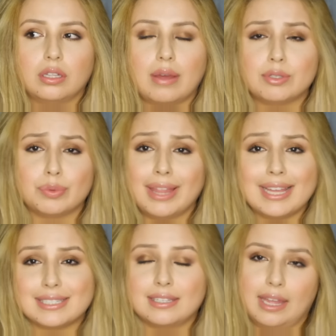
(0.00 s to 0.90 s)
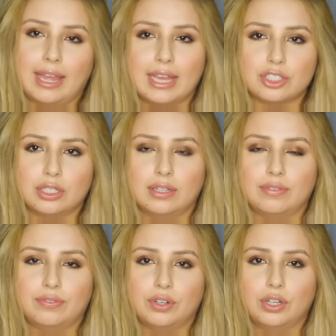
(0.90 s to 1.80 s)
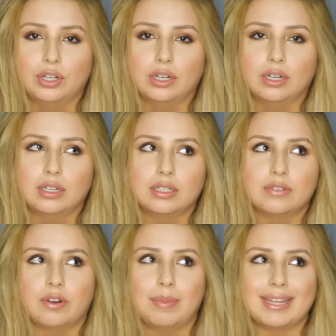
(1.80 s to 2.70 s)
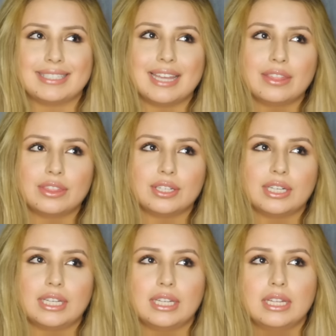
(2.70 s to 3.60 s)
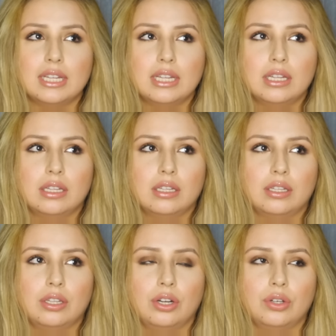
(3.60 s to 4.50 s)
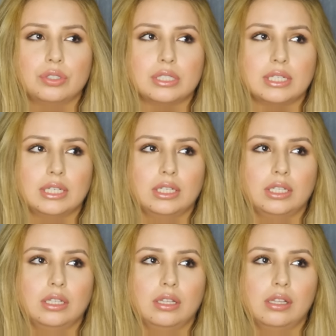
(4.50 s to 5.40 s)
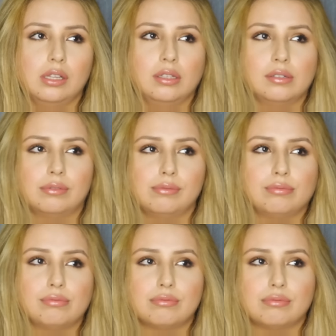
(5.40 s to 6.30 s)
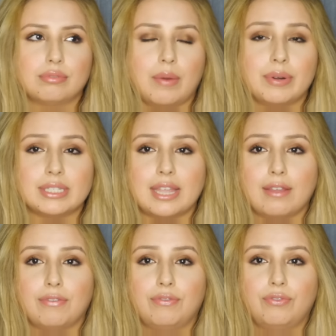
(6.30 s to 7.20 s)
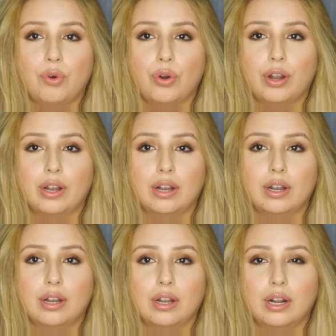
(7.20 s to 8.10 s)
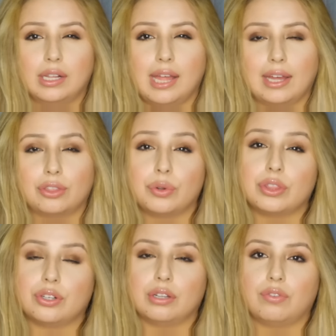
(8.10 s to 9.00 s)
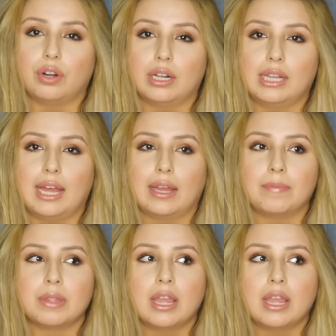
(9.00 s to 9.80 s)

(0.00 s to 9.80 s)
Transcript: I was relaxed like actually from like 10:30, you know, till I want to say 4 o'clock, 3:30, 4 o'clock.